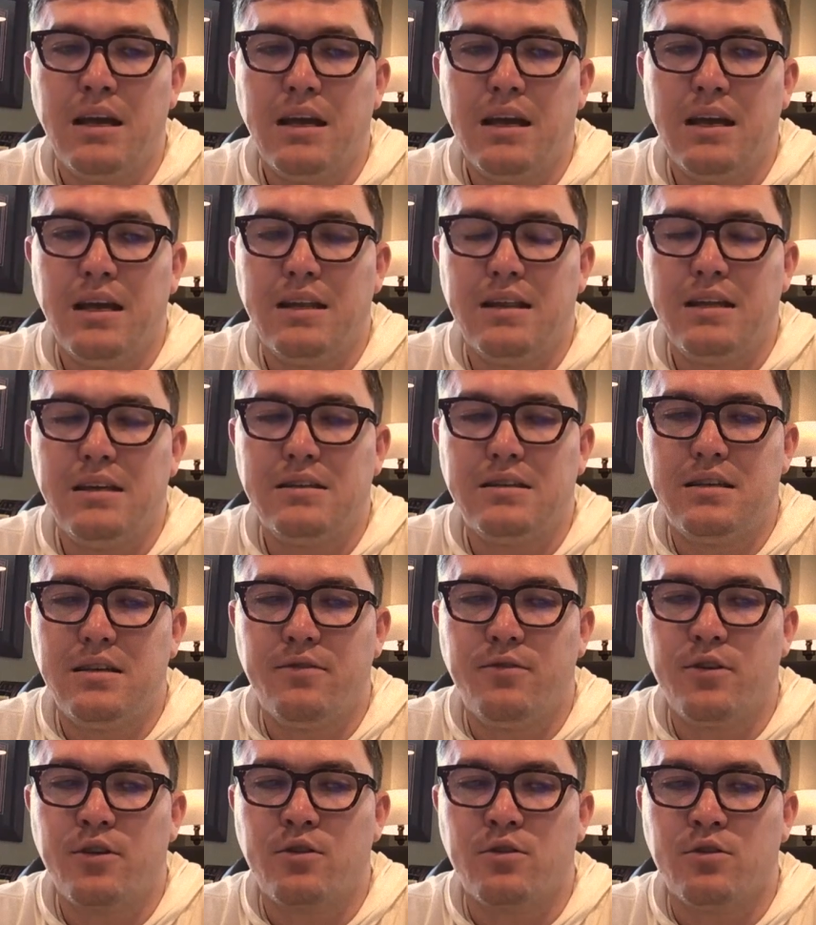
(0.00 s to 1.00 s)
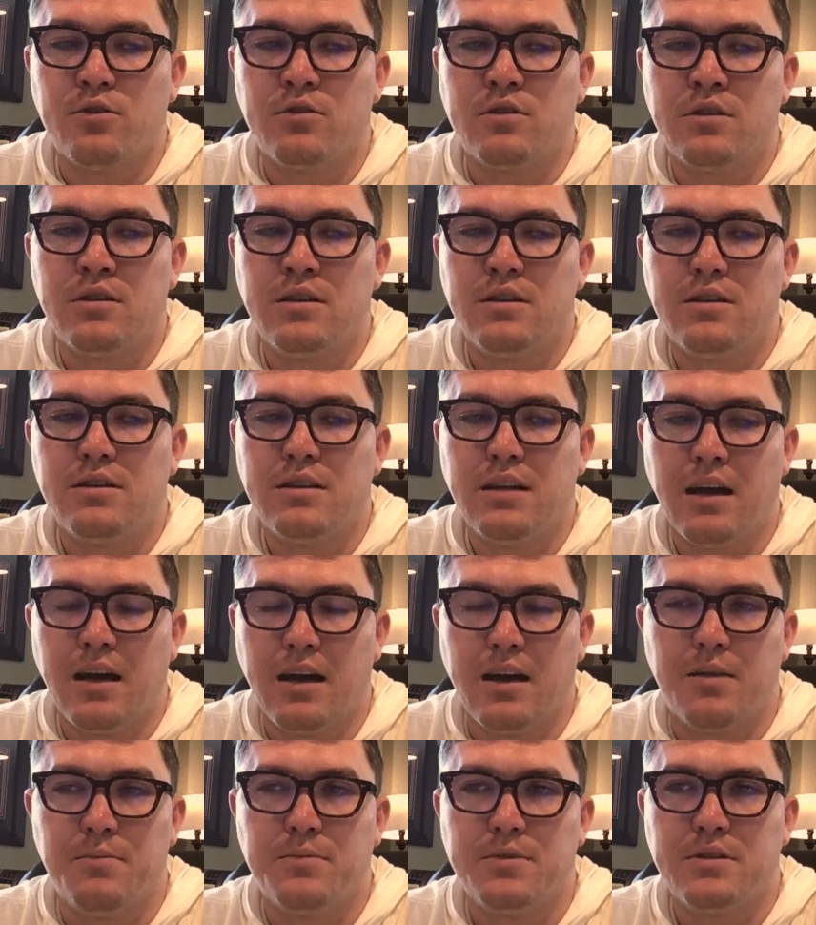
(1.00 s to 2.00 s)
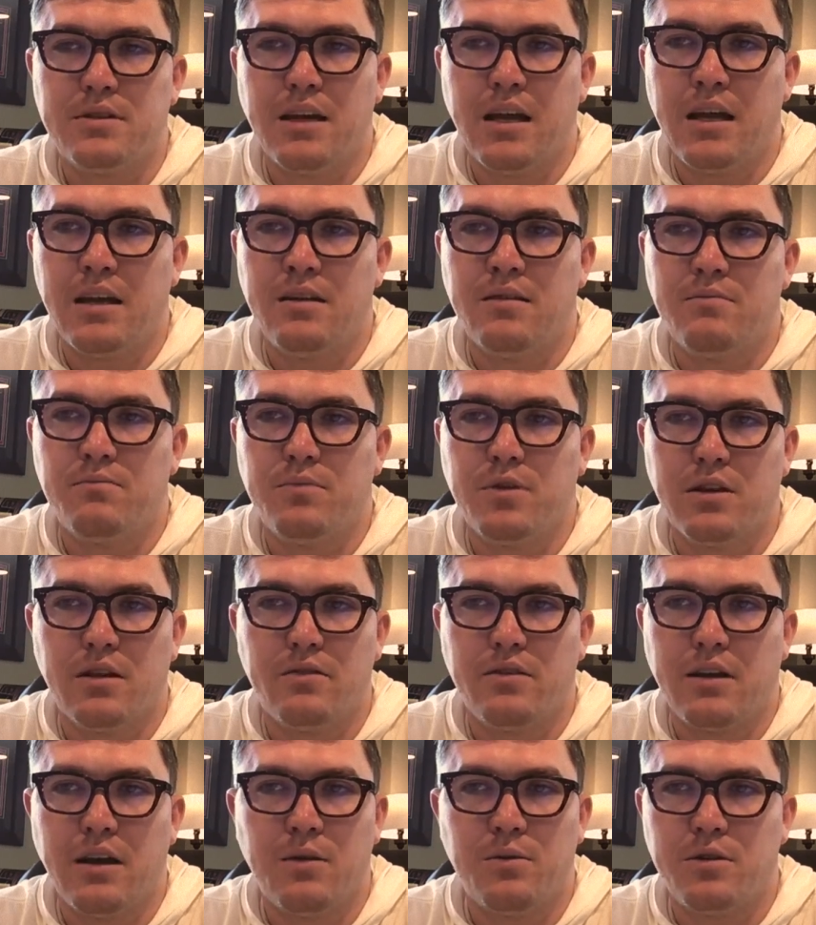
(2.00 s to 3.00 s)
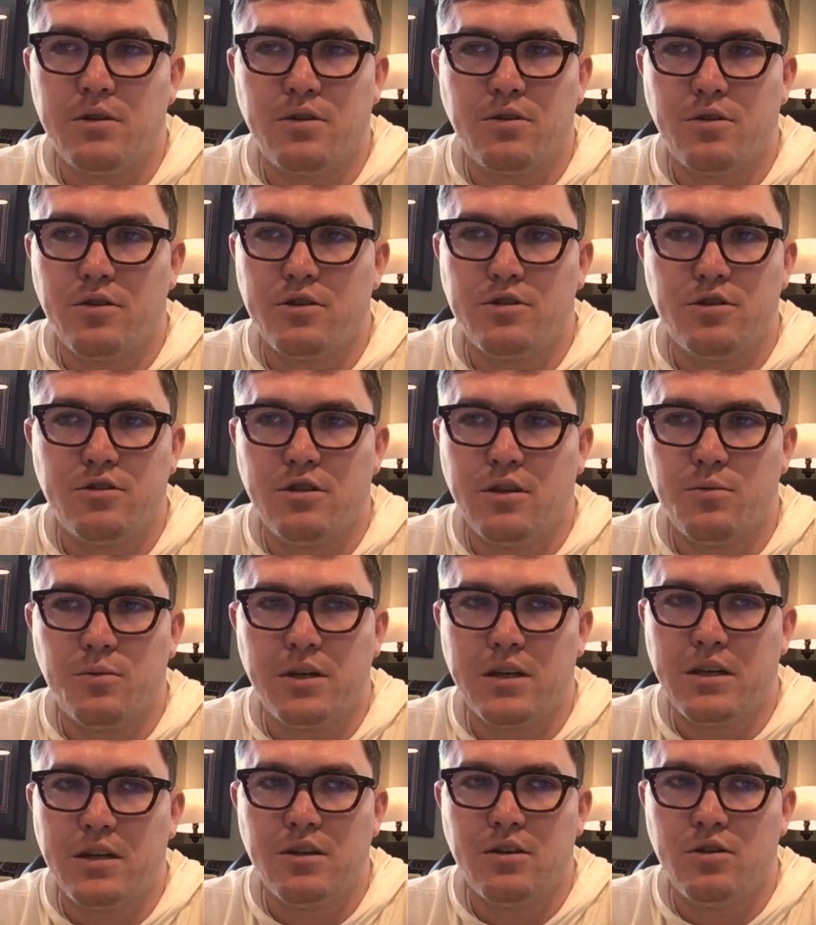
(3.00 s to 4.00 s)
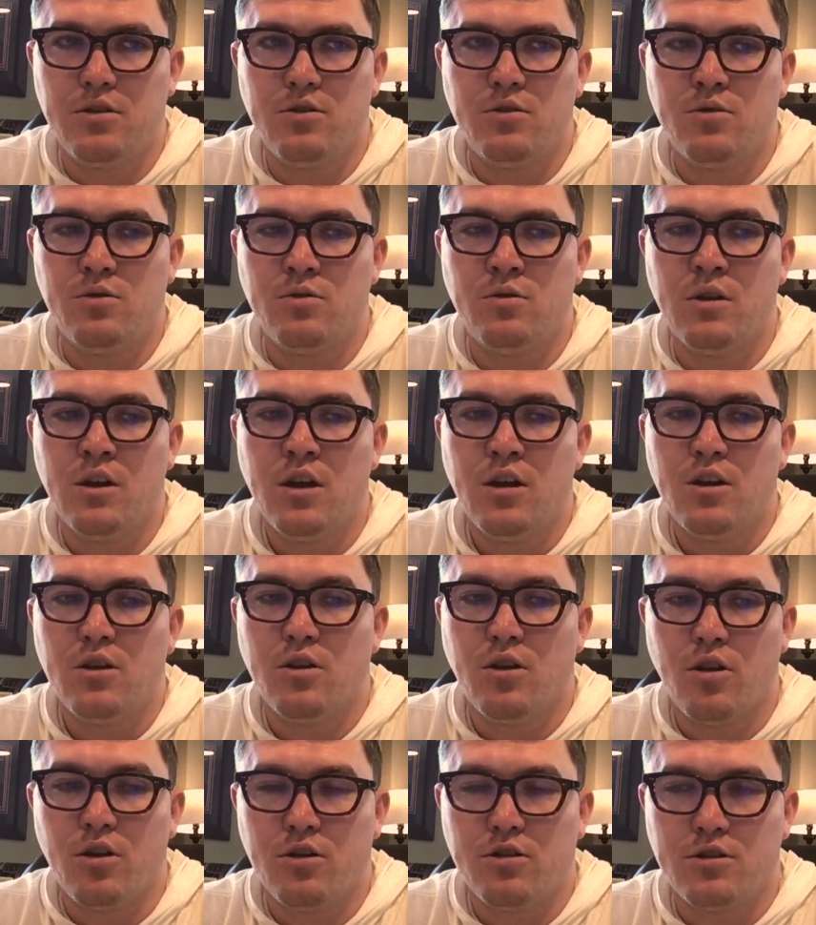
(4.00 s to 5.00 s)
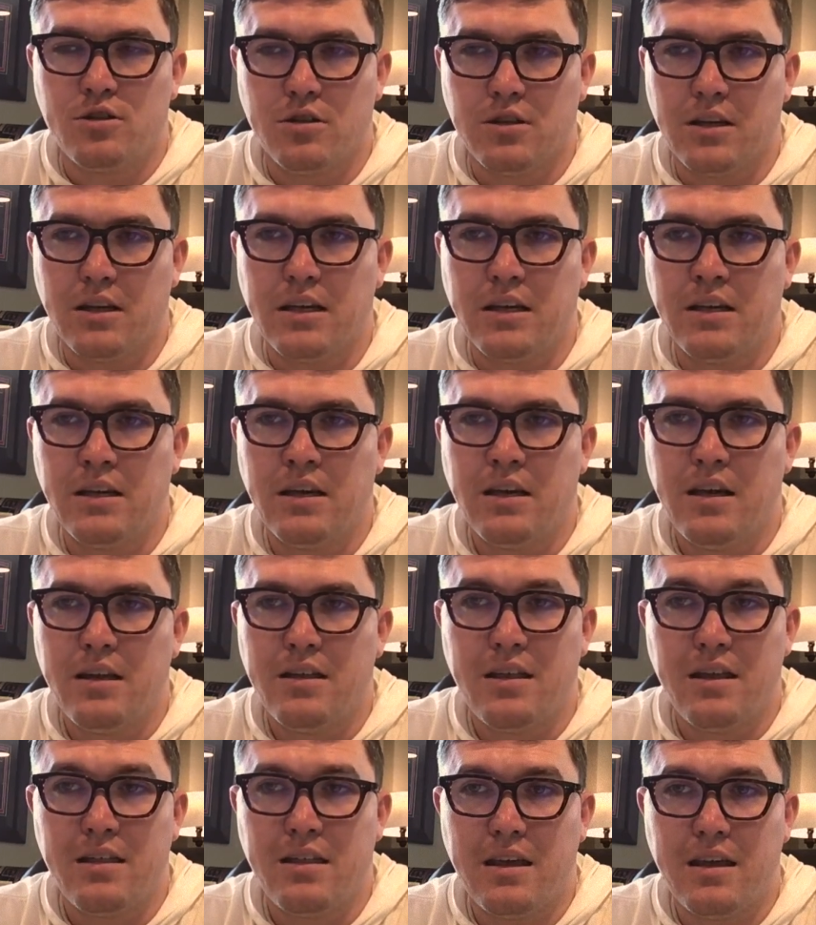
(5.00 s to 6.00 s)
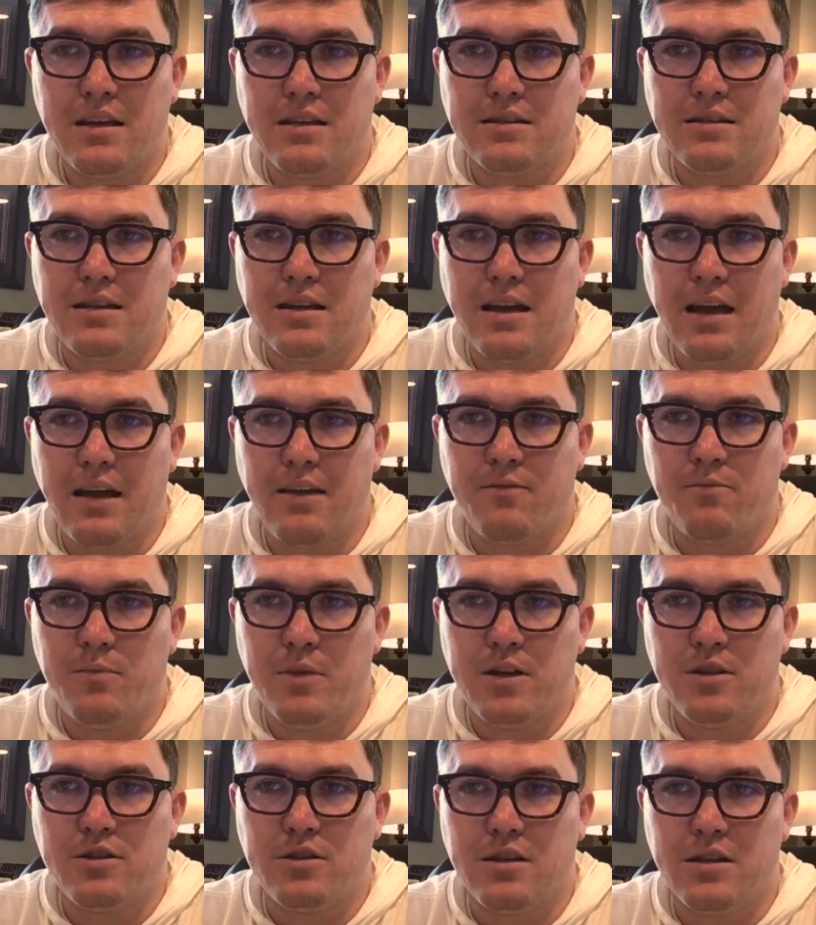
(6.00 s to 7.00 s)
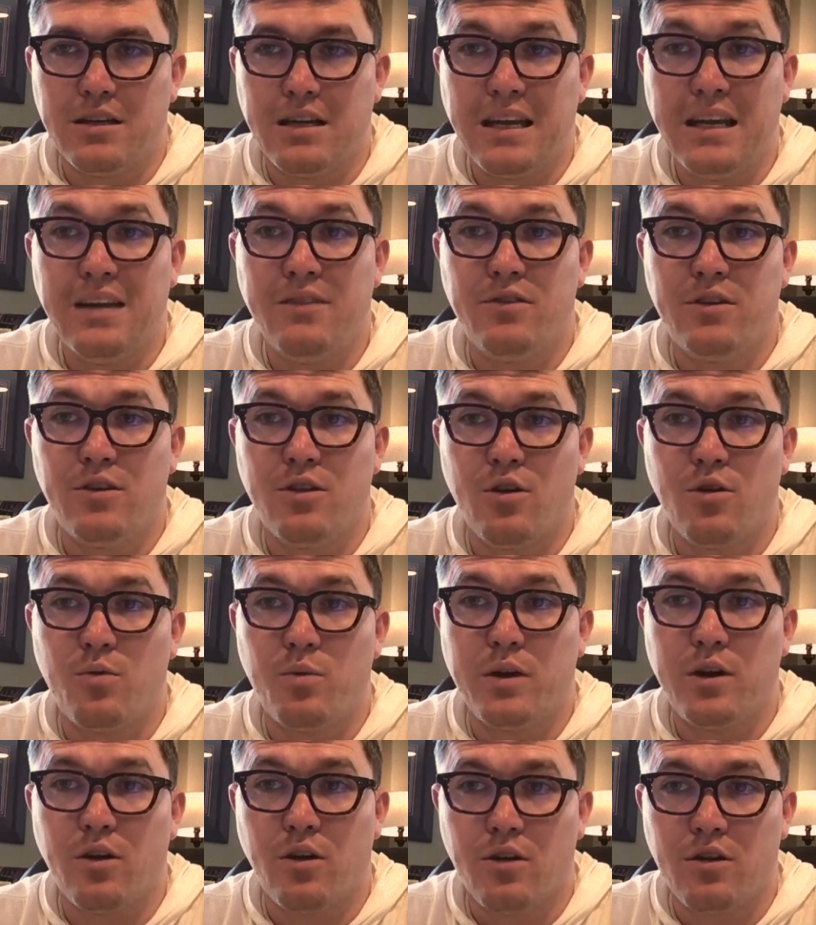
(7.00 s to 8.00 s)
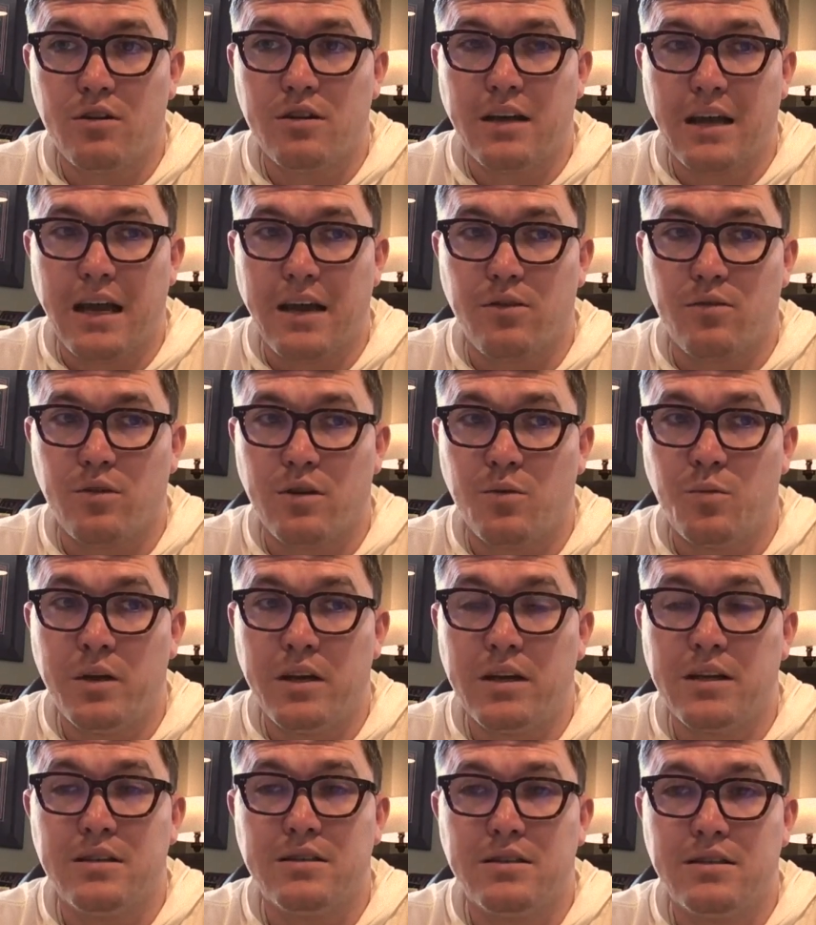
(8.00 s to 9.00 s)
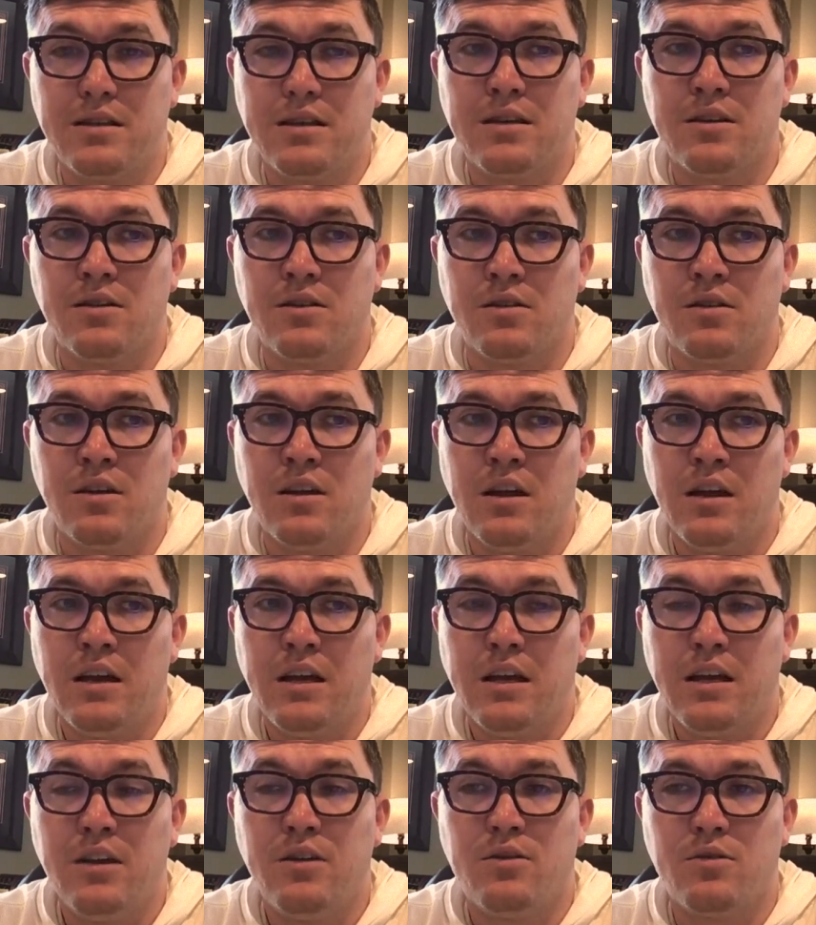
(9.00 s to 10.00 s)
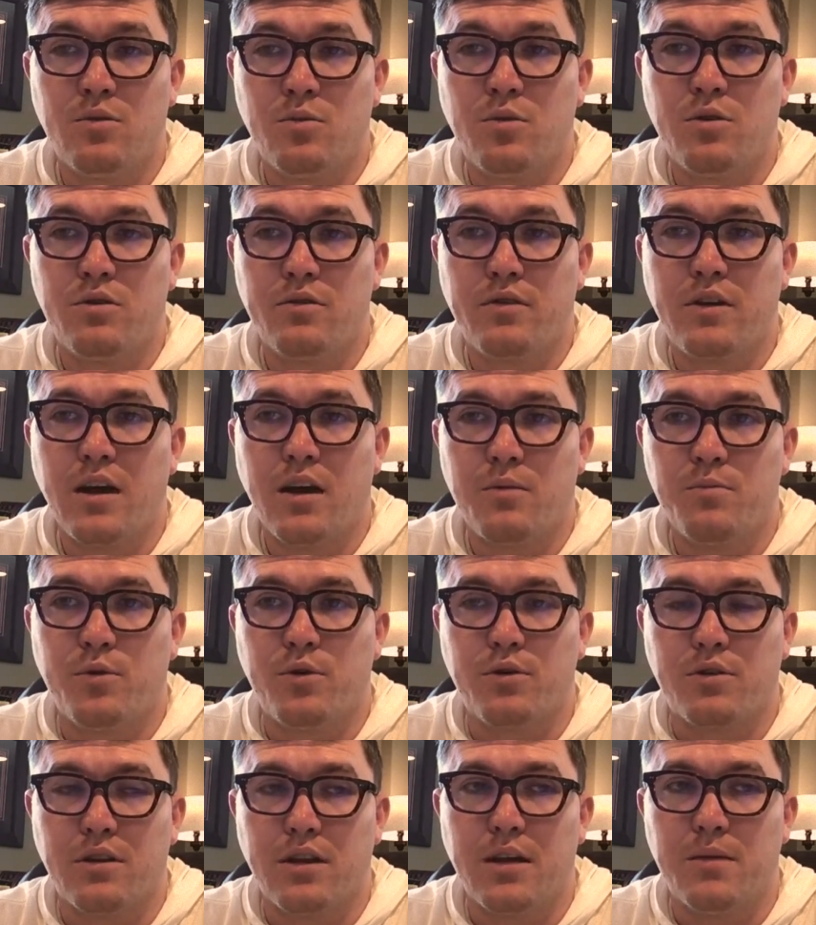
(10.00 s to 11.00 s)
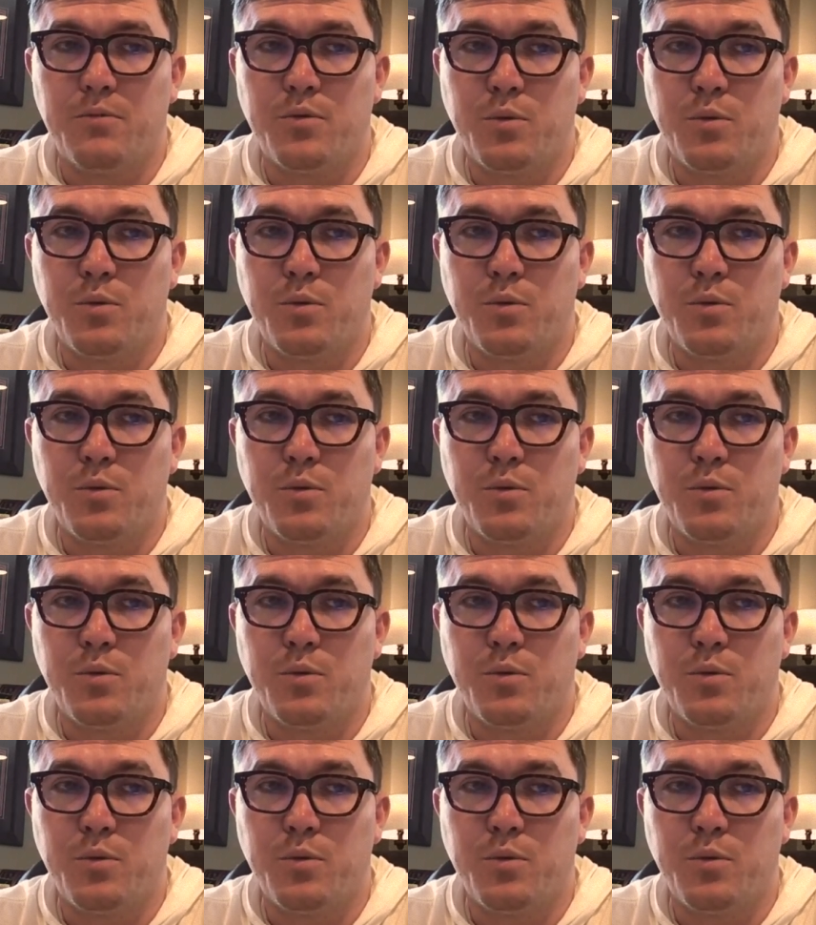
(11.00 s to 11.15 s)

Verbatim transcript: in these difficult times. And beloved, I would encourage you that we can do largely the things that I've mentioned, even though we aren't gathering. We can still hear the word of God proclaimed.